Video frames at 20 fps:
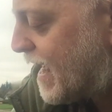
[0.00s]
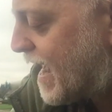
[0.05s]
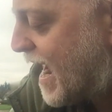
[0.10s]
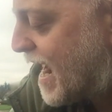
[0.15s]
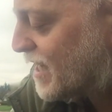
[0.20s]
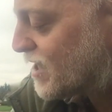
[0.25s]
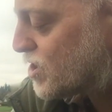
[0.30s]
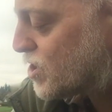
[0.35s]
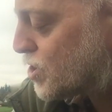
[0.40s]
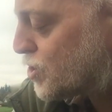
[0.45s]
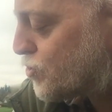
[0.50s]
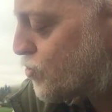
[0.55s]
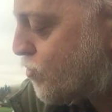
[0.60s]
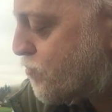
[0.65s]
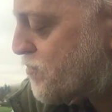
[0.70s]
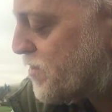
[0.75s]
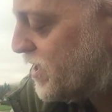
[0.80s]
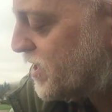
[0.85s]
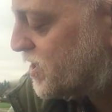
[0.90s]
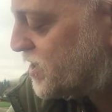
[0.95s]
and
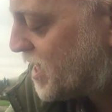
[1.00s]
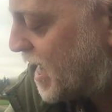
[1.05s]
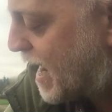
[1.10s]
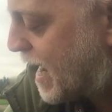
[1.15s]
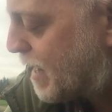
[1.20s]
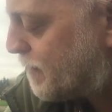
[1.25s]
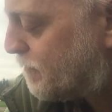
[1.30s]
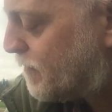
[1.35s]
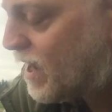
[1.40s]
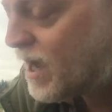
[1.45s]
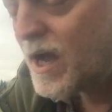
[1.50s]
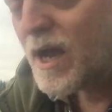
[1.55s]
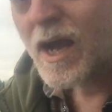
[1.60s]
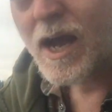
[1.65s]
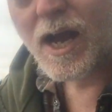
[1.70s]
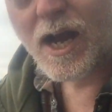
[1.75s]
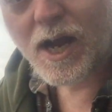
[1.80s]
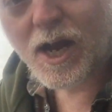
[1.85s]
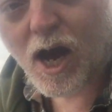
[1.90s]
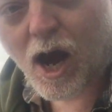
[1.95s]
strawberry jam
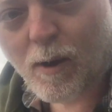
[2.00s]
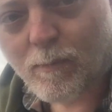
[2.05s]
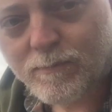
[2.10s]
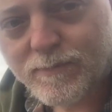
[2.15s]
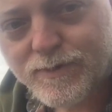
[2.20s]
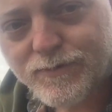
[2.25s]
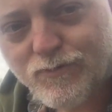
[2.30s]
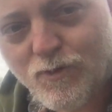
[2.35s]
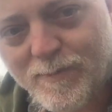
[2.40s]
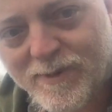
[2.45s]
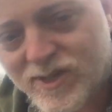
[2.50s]
comes from a